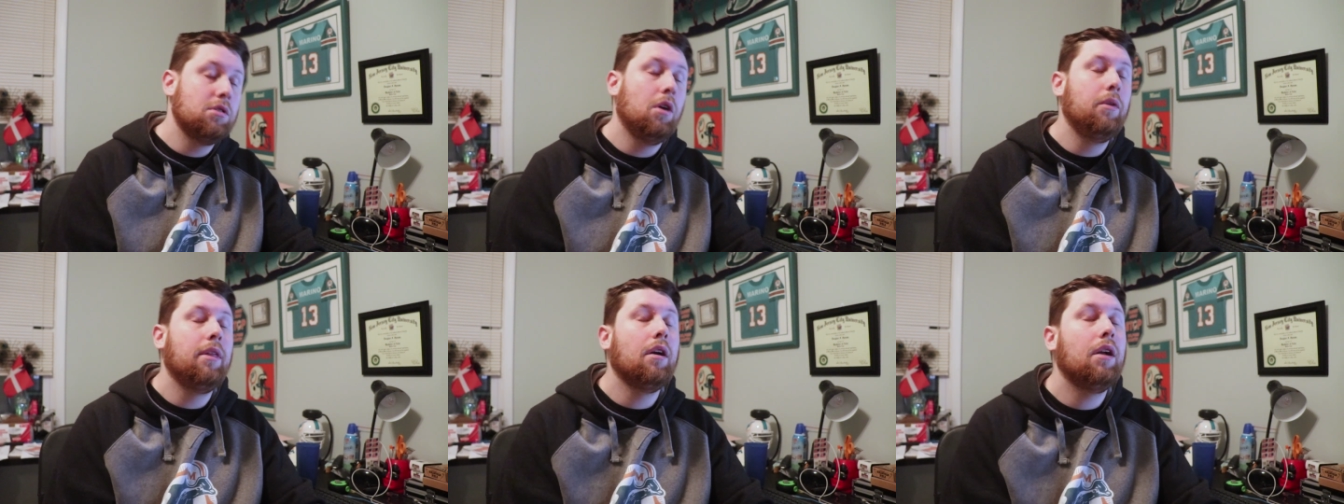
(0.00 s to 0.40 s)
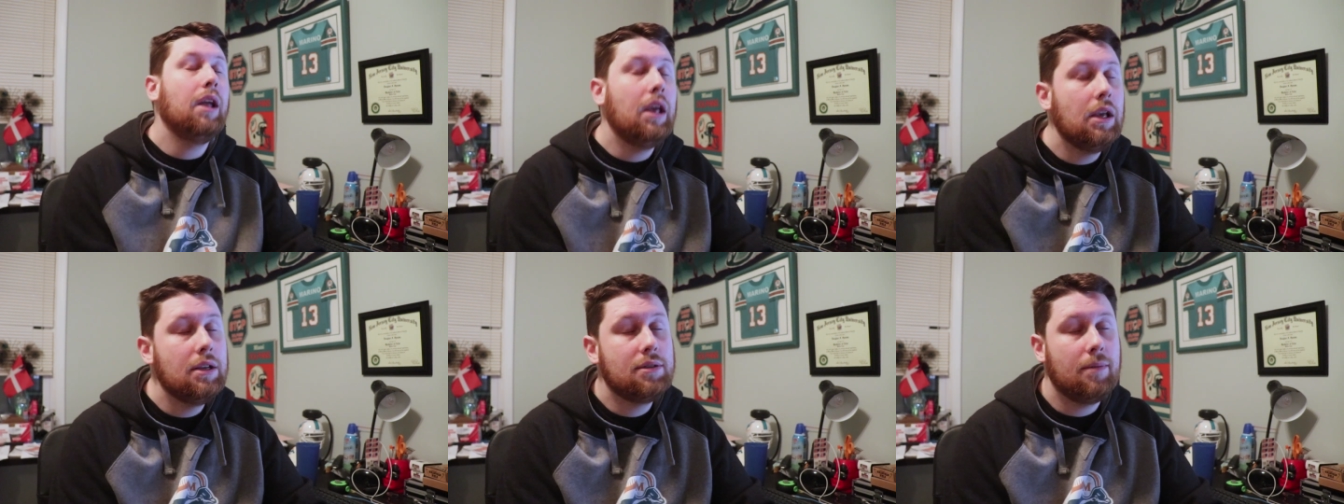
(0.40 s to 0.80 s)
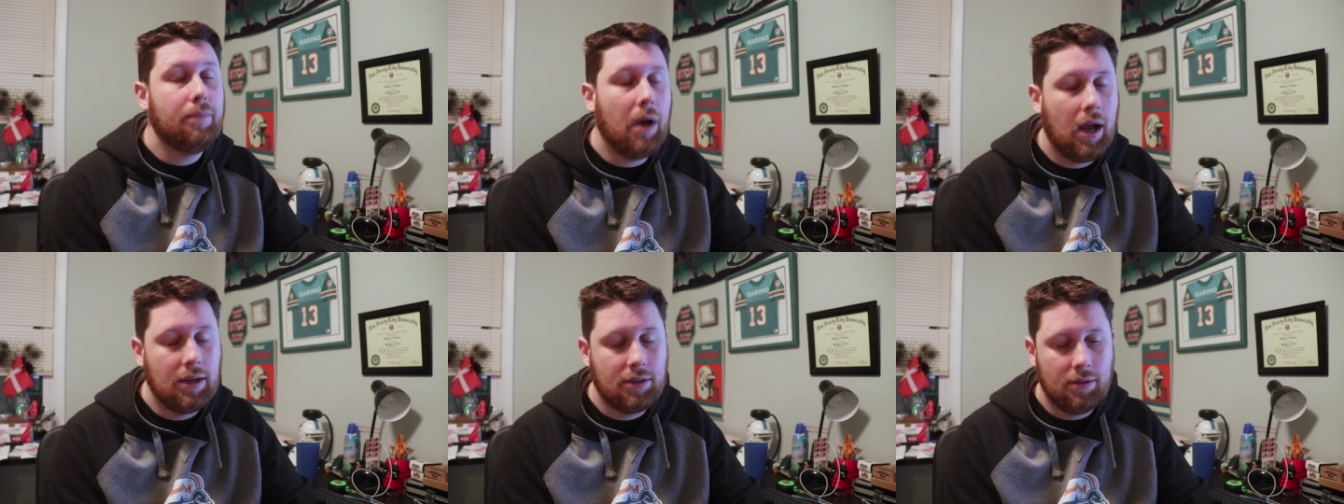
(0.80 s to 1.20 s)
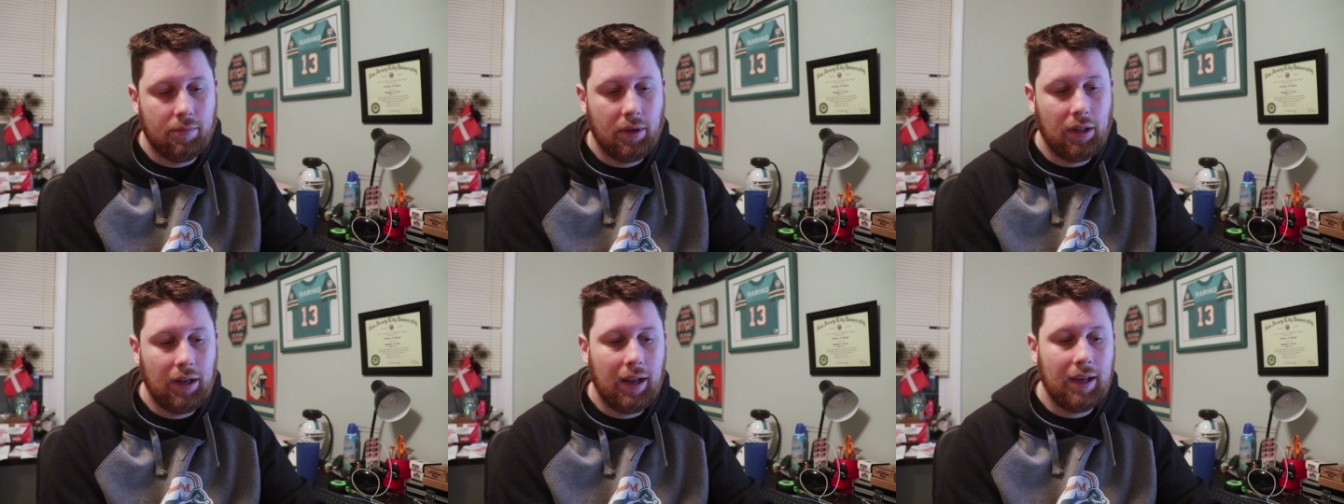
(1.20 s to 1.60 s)
So there is a
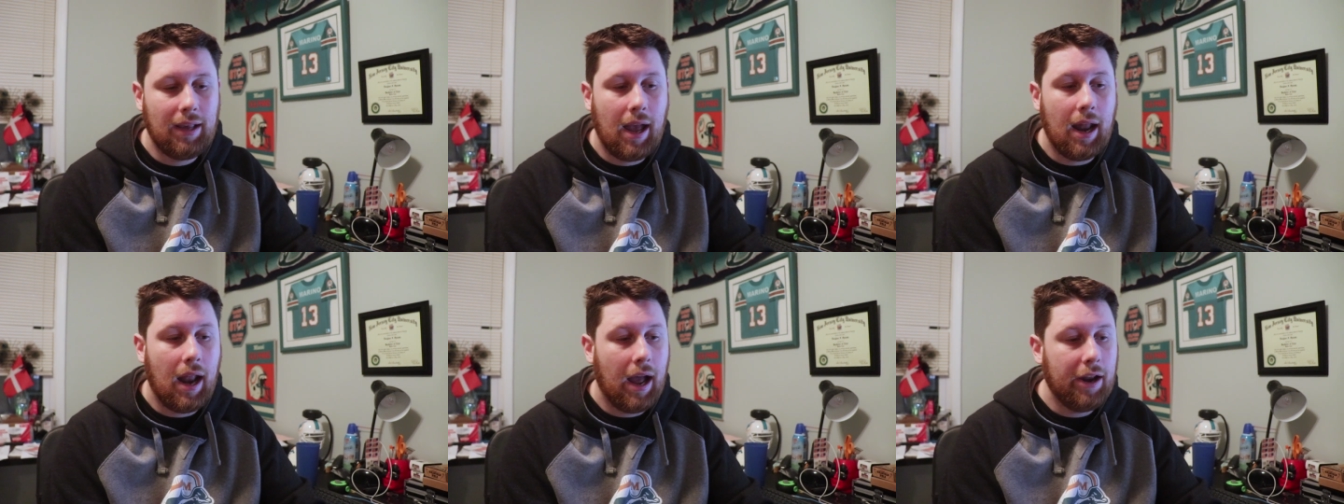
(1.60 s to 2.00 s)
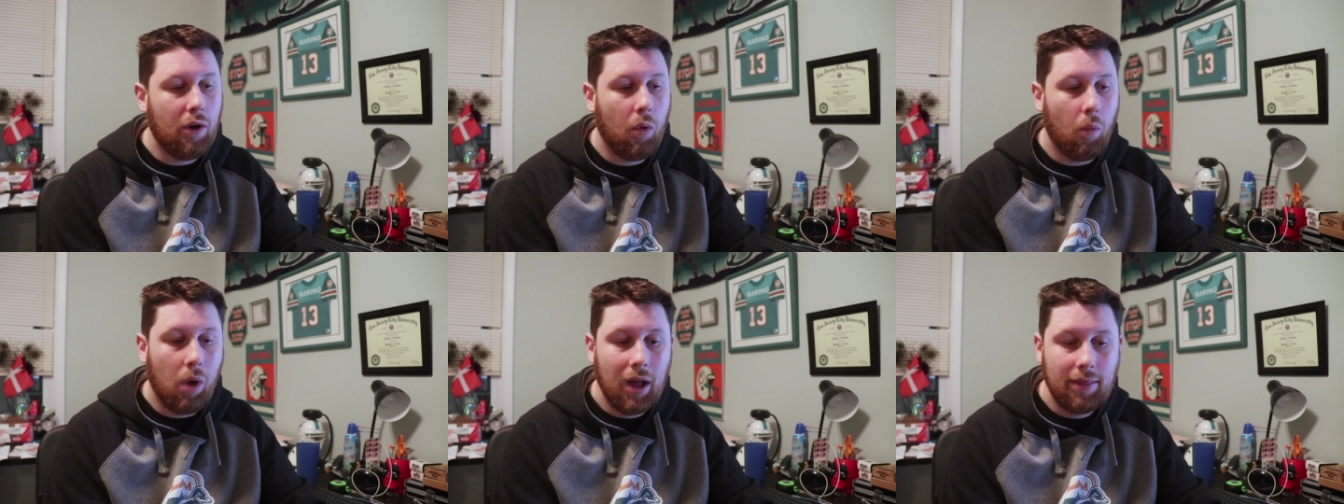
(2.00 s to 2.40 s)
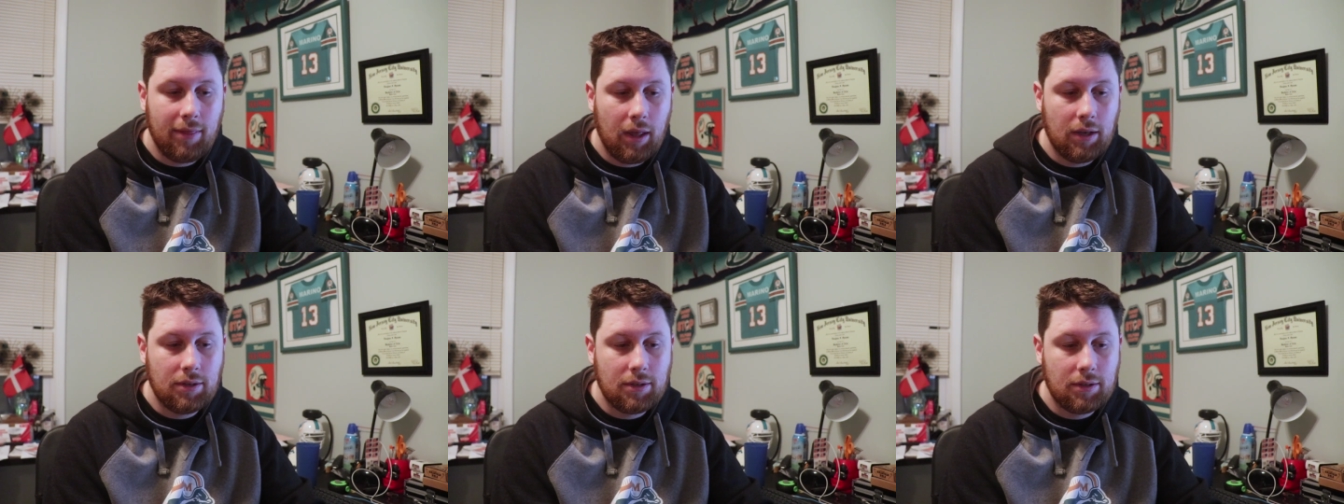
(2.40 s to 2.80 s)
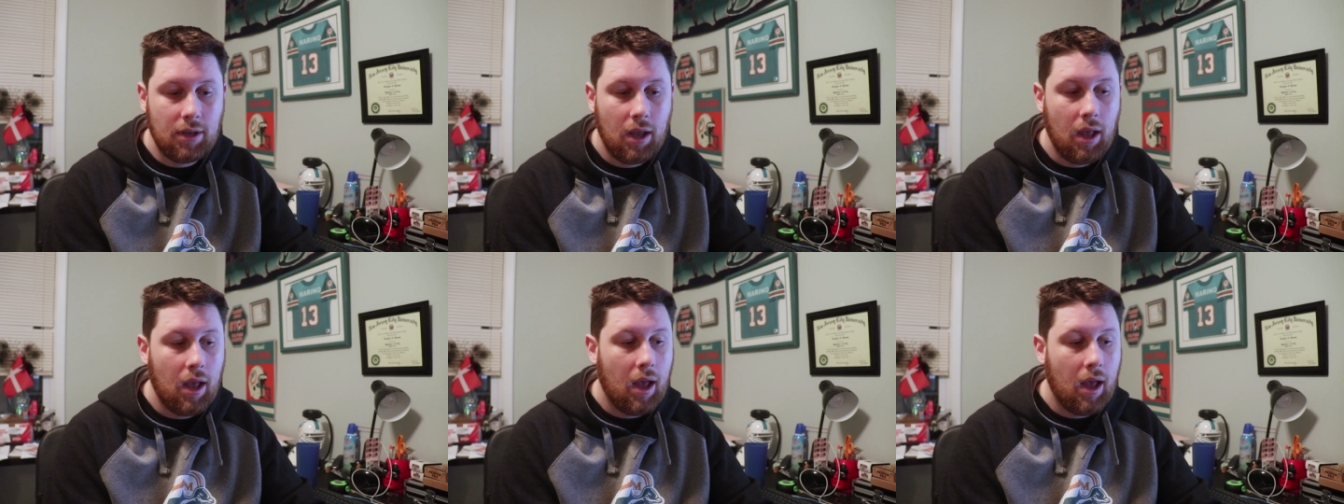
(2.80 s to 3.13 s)
possibility. Again, I don't want this.